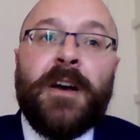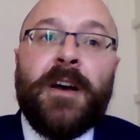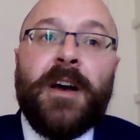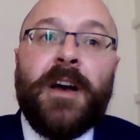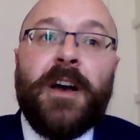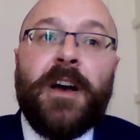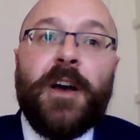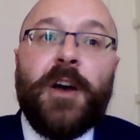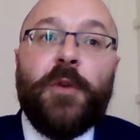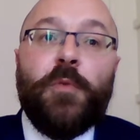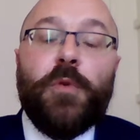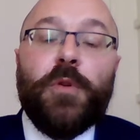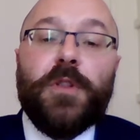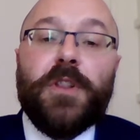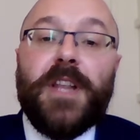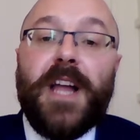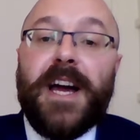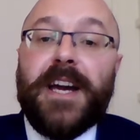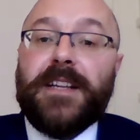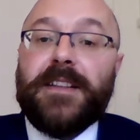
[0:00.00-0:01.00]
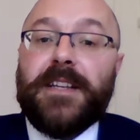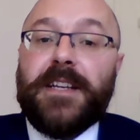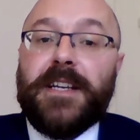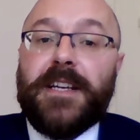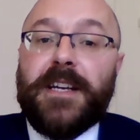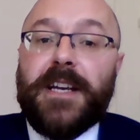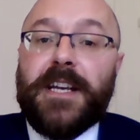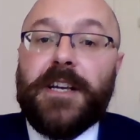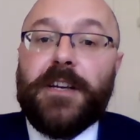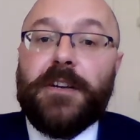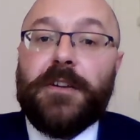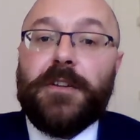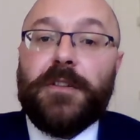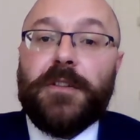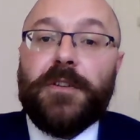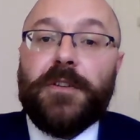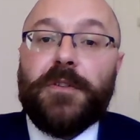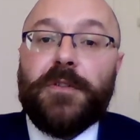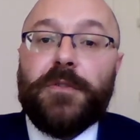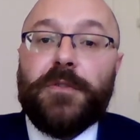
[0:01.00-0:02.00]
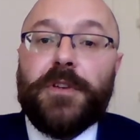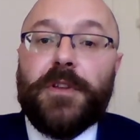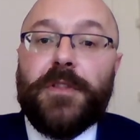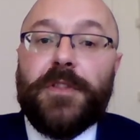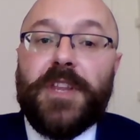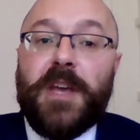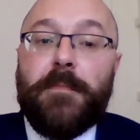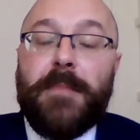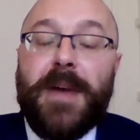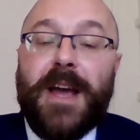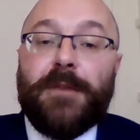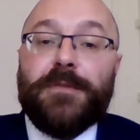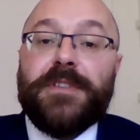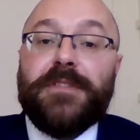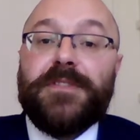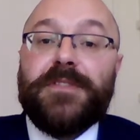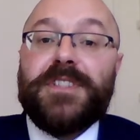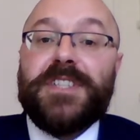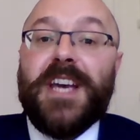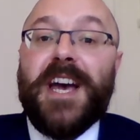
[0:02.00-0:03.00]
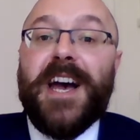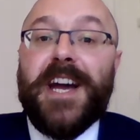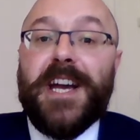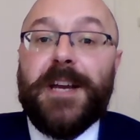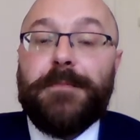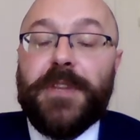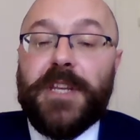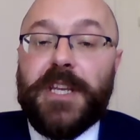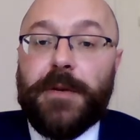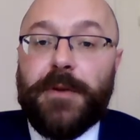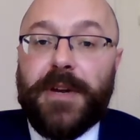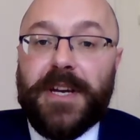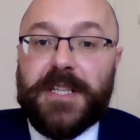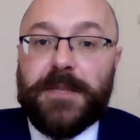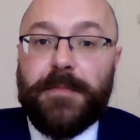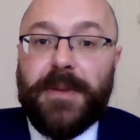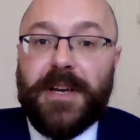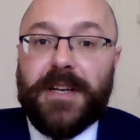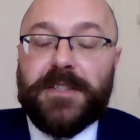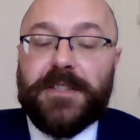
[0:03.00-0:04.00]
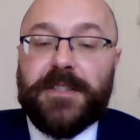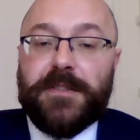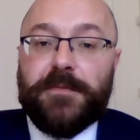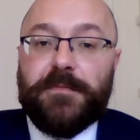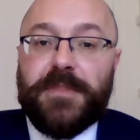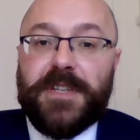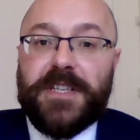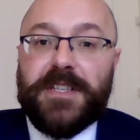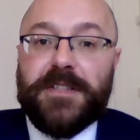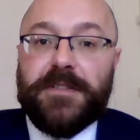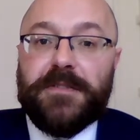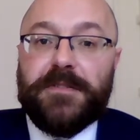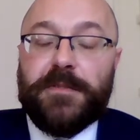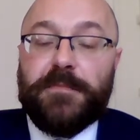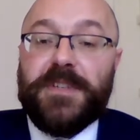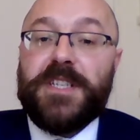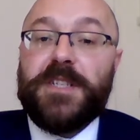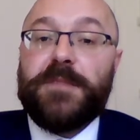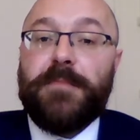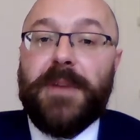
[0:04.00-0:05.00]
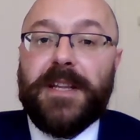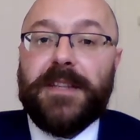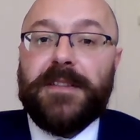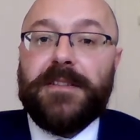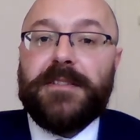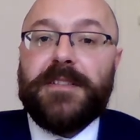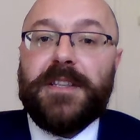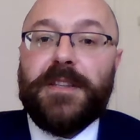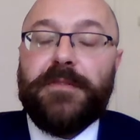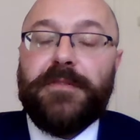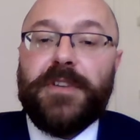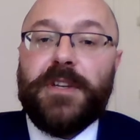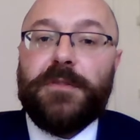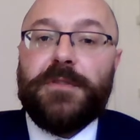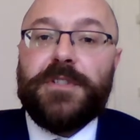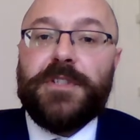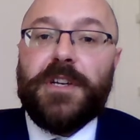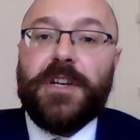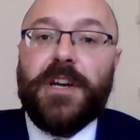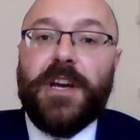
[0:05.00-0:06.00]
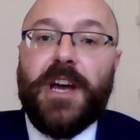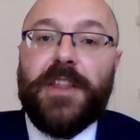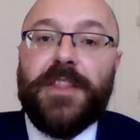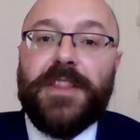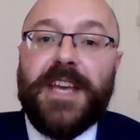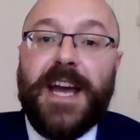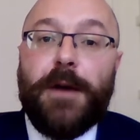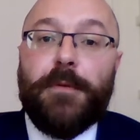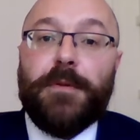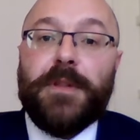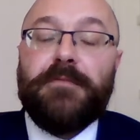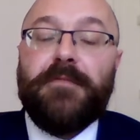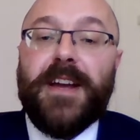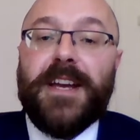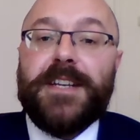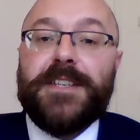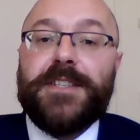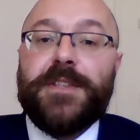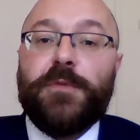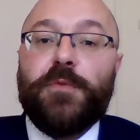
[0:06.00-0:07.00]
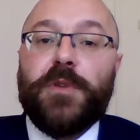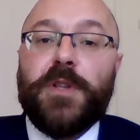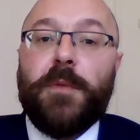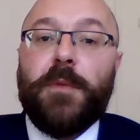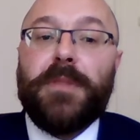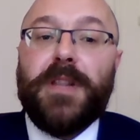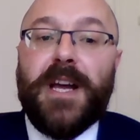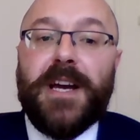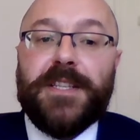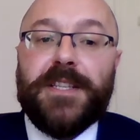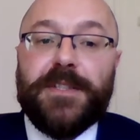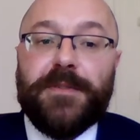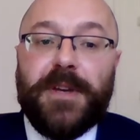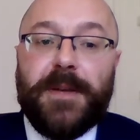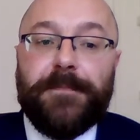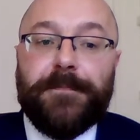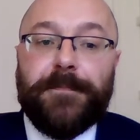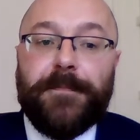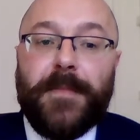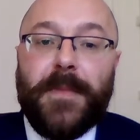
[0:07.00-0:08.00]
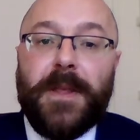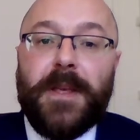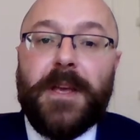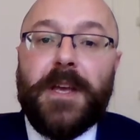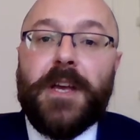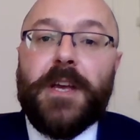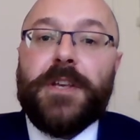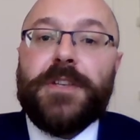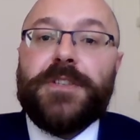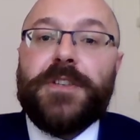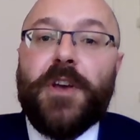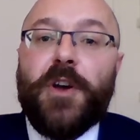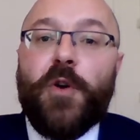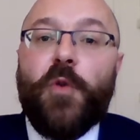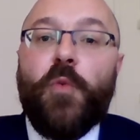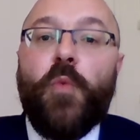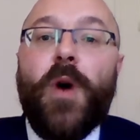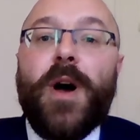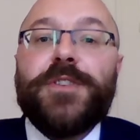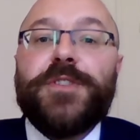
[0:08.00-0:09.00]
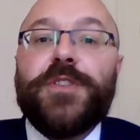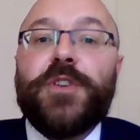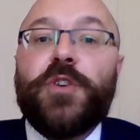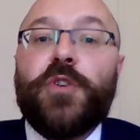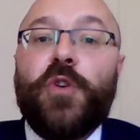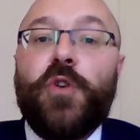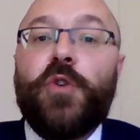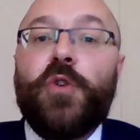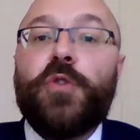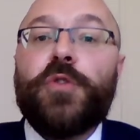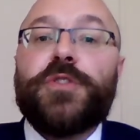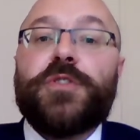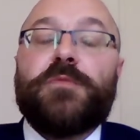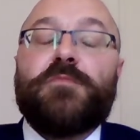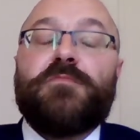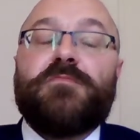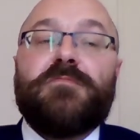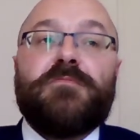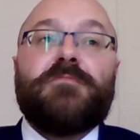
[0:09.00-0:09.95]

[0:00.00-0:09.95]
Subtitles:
will likely include the amount of time that you expect to be spent in the future and the hourly rates that will apply to it. So whilst the court